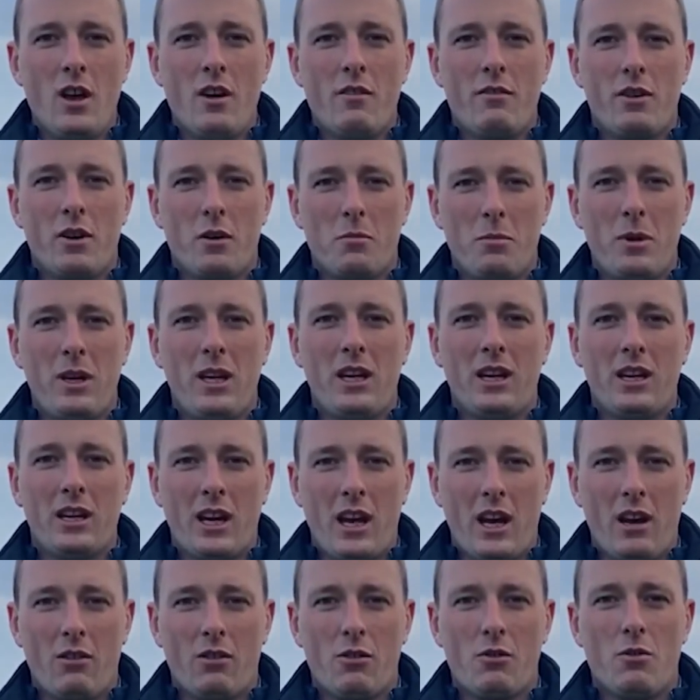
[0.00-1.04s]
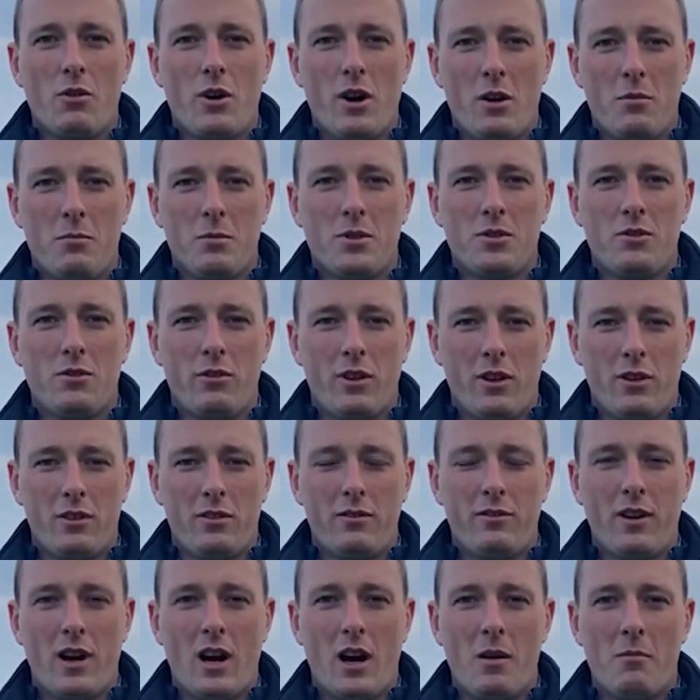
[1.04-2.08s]
for your P and K requirements around the
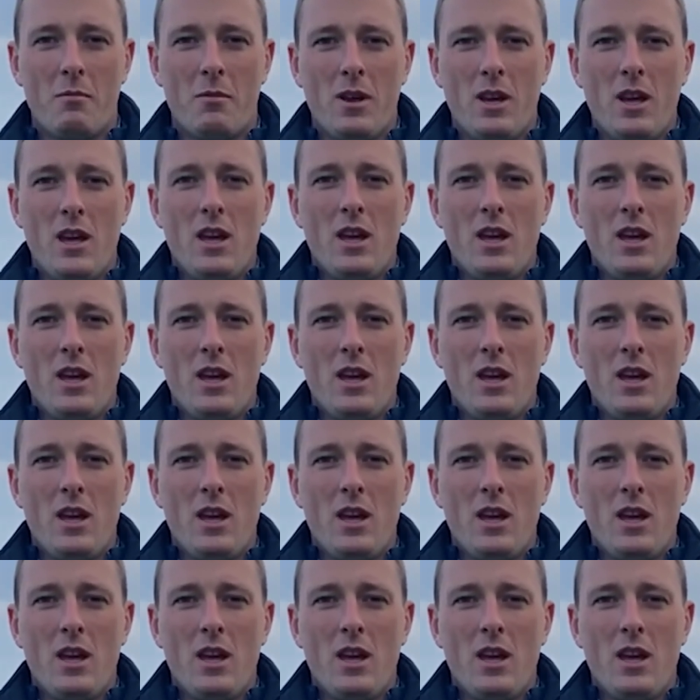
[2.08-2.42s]
farm.